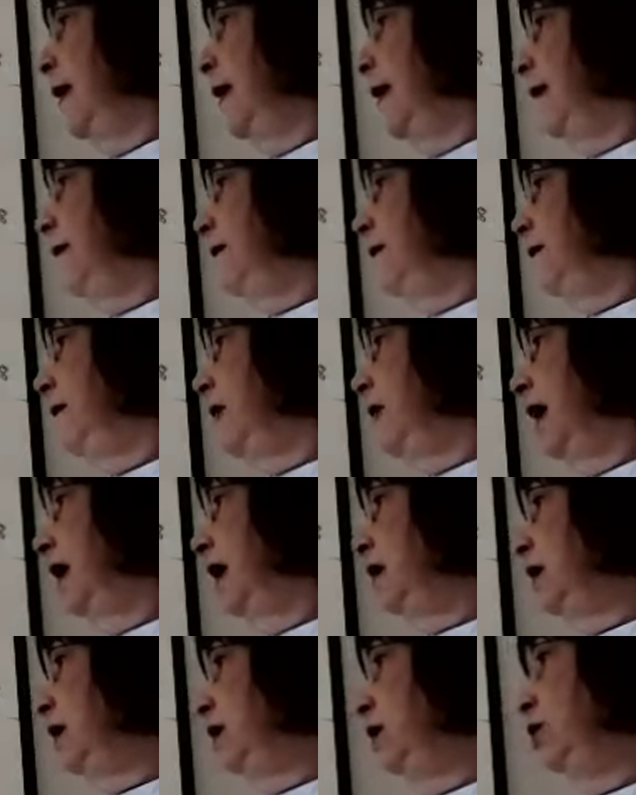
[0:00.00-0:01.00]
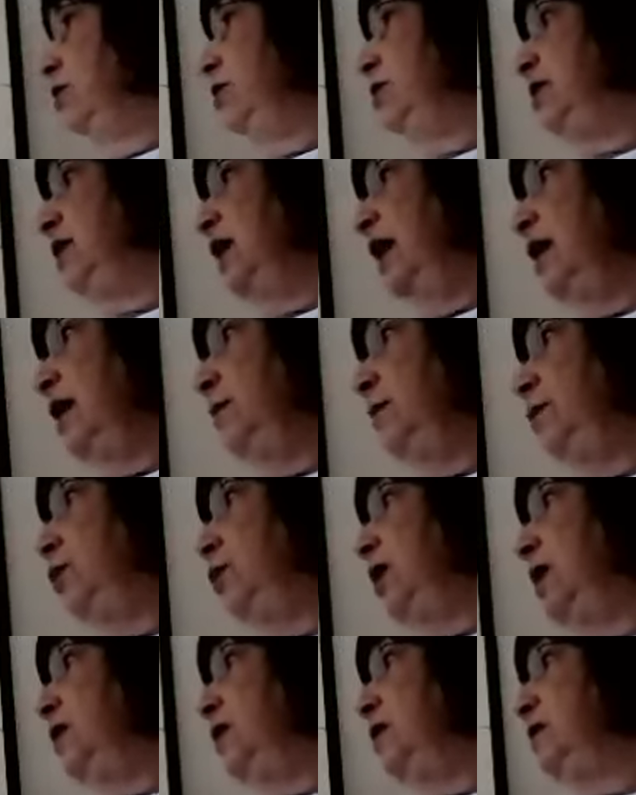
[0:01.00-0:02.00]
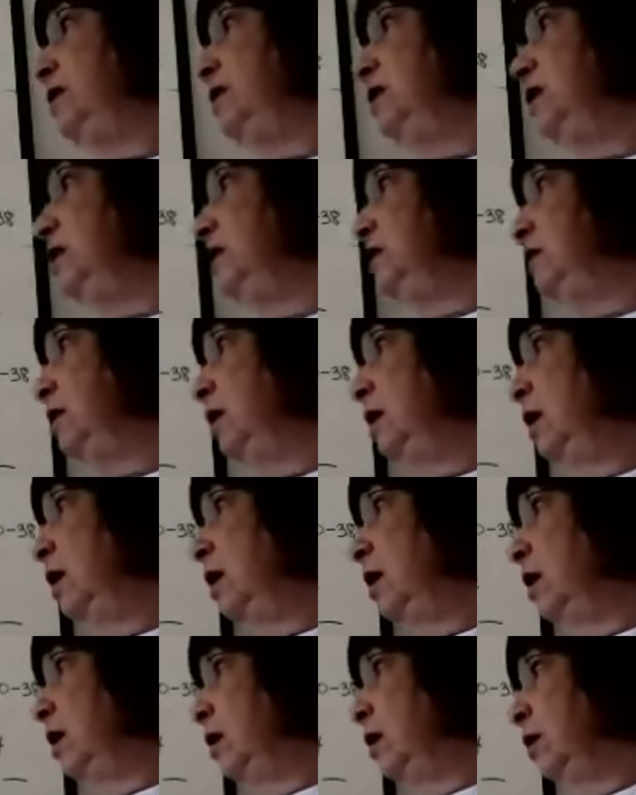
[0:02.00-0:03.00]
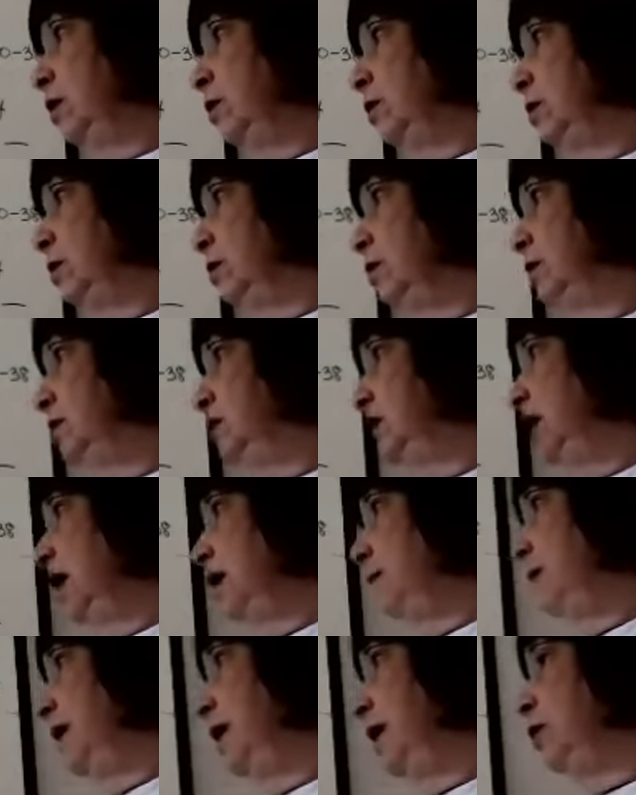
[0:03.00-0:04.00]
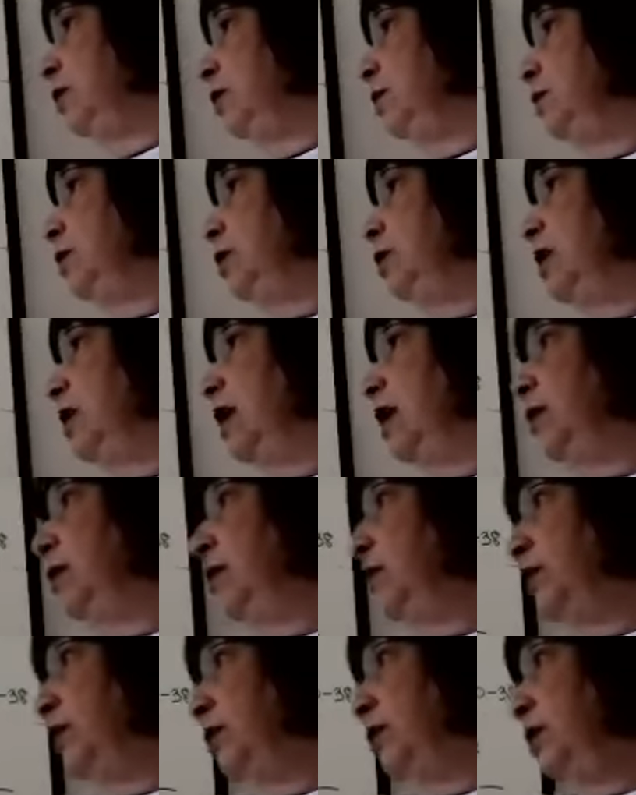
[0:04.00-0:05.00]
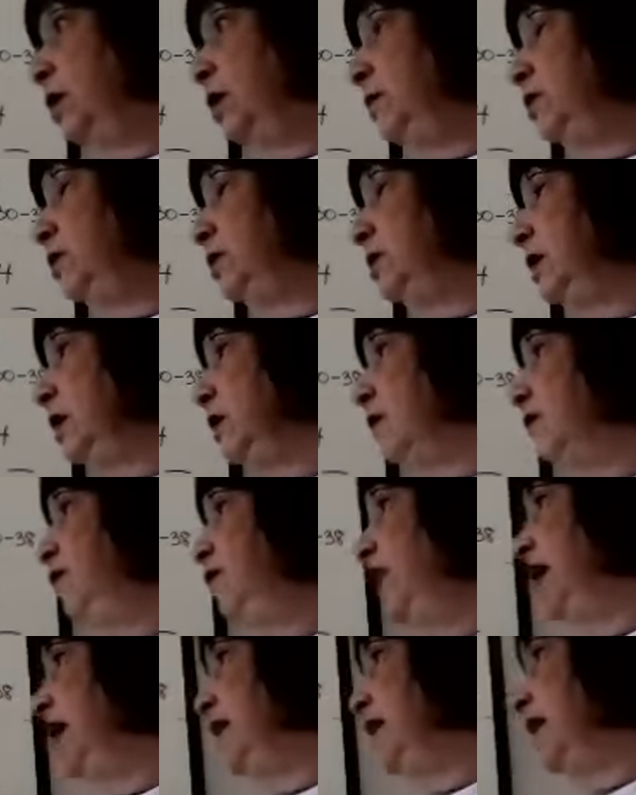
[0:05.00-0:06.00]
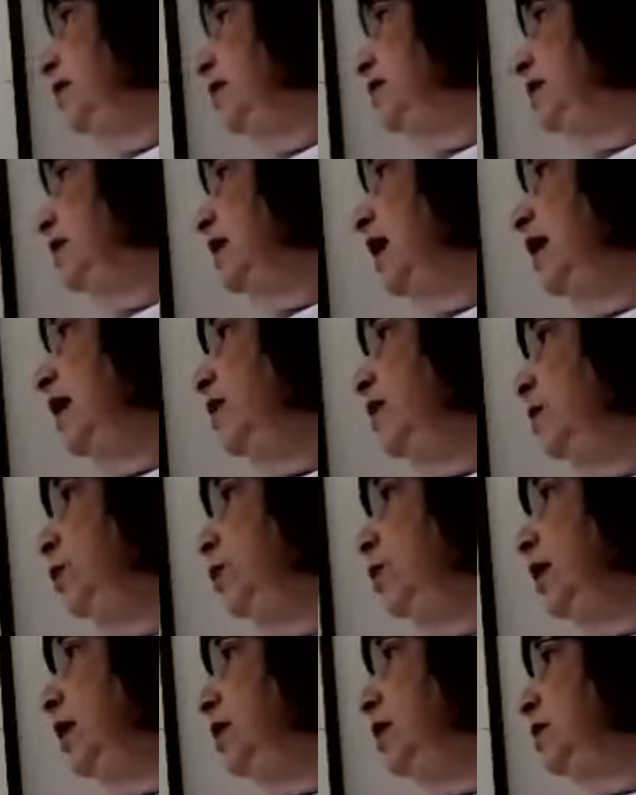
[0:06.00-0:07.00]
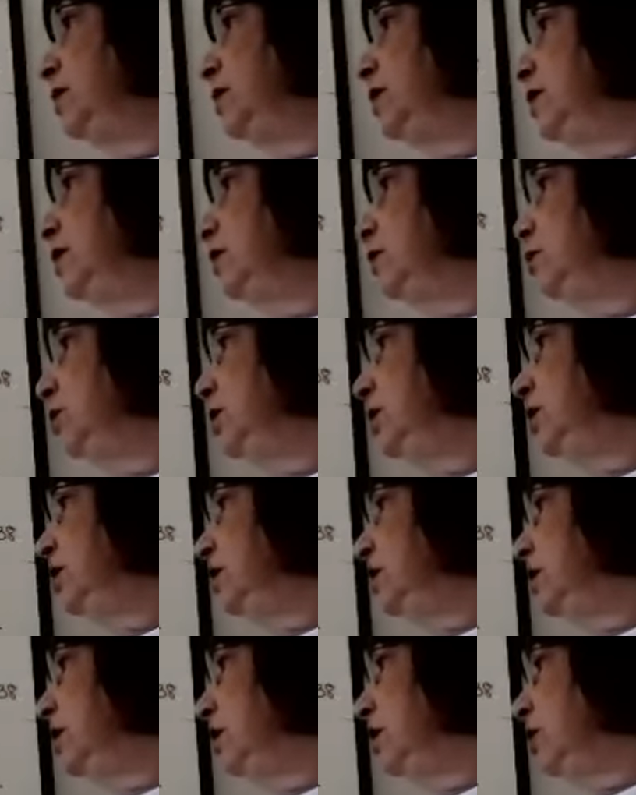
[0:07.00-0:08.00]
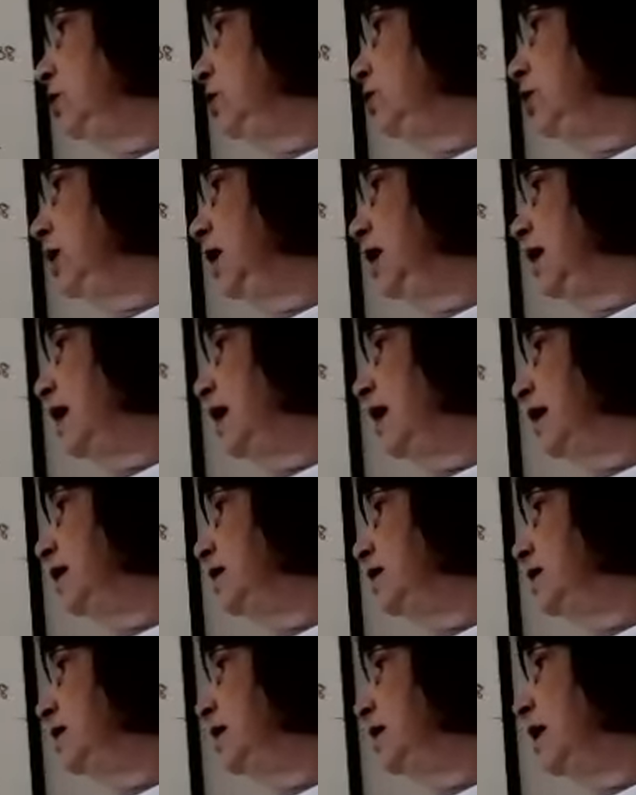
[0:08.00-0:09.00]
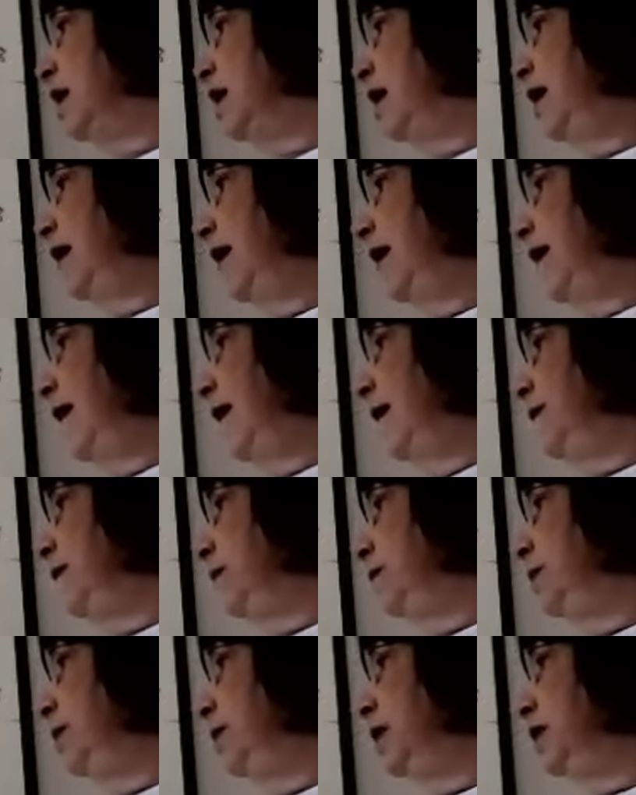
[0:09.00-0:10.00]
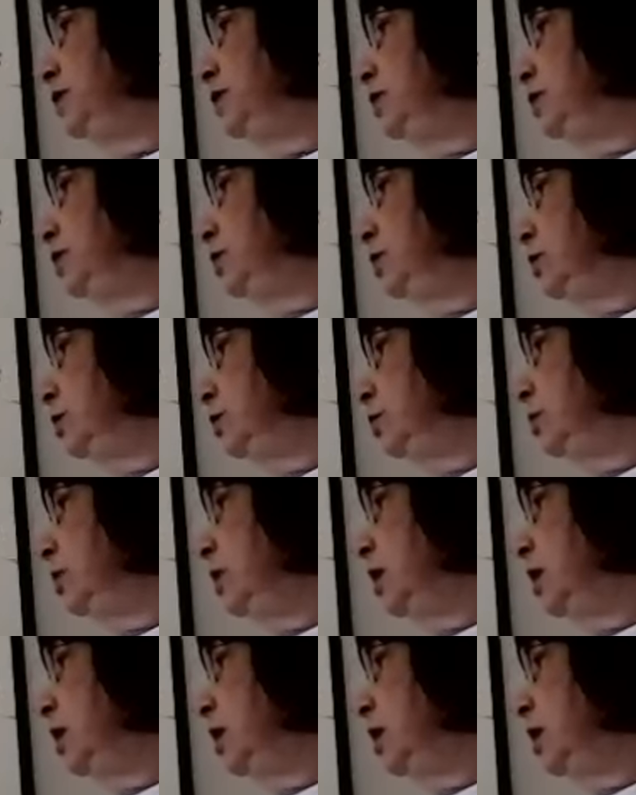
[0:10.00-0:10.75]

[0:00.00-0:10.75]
And that in your second parentheses, your second binomial are the numbers that you find outside the parentheses, which is the 3x and the +2.